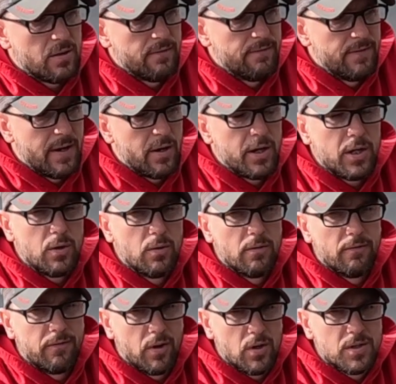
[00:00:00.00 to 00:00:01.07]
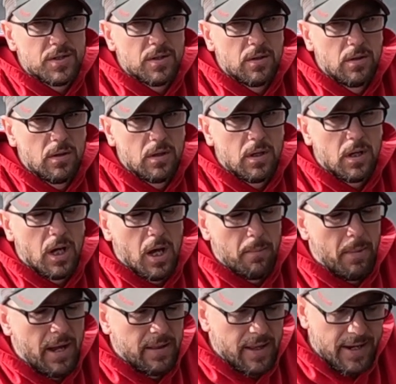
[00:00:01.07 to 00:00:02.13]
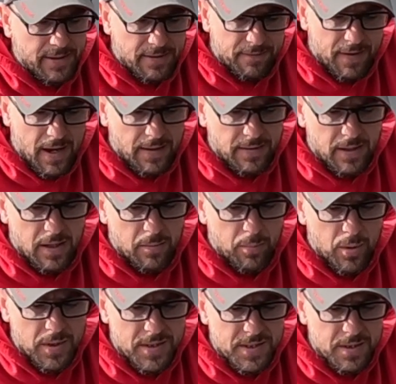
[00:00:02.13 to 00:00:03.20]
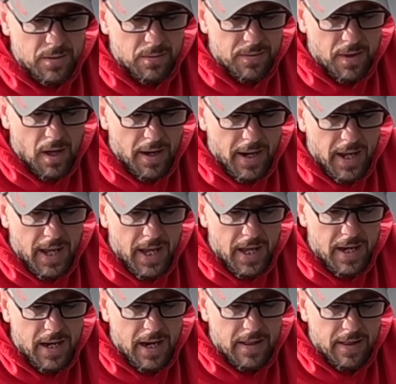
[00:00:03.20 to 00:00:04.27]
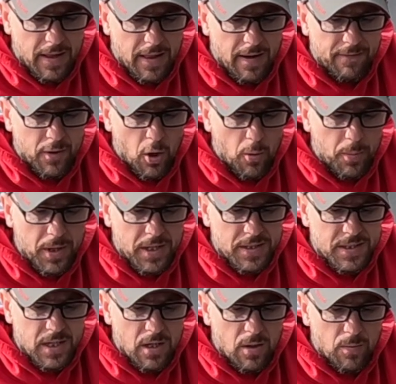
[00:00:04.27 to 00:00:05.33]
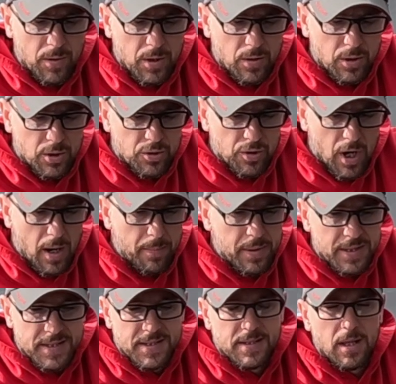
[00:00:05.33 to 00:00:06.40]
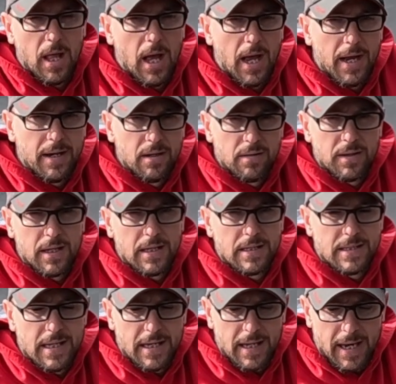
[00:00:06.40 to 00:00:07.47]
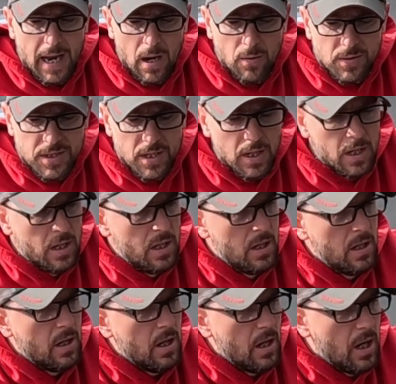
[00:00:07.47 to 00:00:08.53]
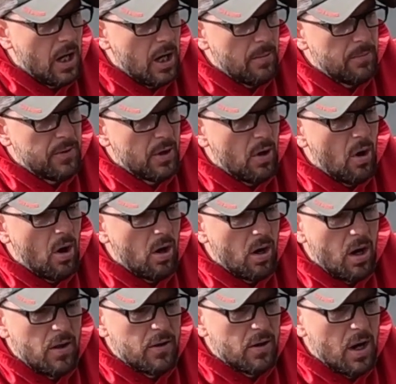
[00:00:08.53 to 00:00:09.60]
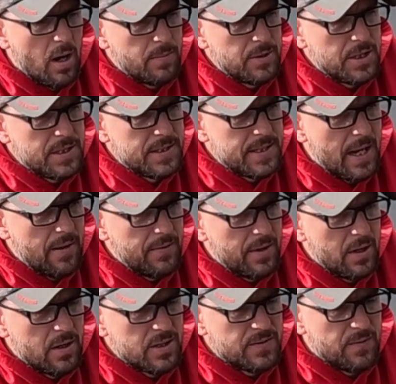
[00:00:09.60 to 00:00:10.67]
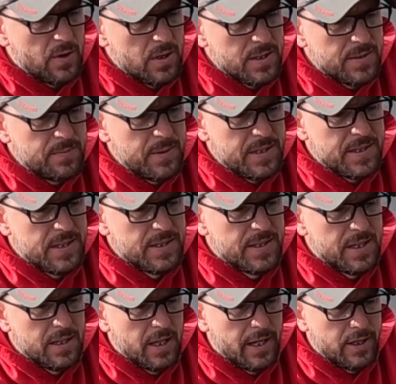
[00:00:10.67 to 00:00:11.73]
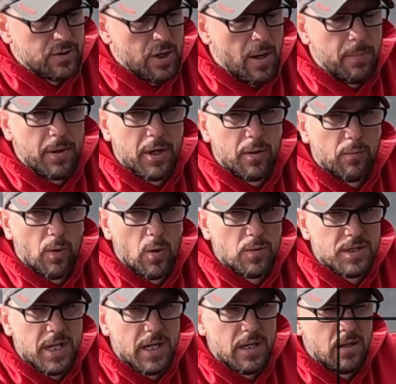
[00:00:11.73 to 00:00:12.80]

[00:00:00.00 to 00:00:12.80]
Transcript: very universal. I like the fact that Prinsu thought ahead and they left openings here where you can drop and slide things in and out. There are other options out there as far as pieces that like drop in and rotate.